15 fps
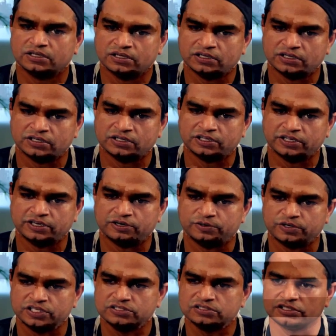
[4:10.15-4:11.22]
in
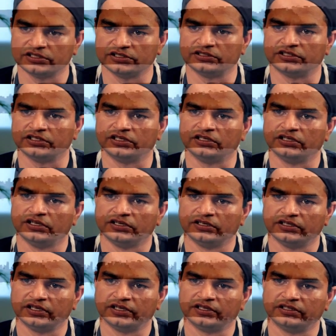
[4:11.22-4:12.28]
routine surgery,
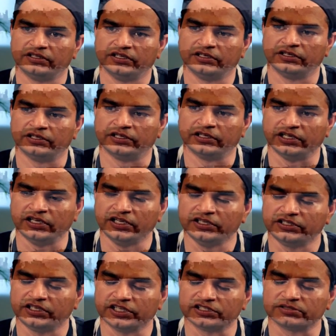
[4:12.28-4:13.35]
the
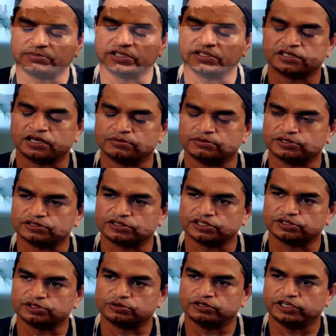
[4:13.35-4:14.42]
healing takes place almost
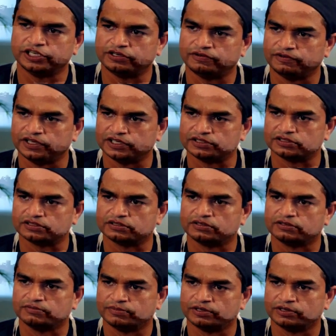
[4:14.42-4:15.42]
6 to 8 weeks,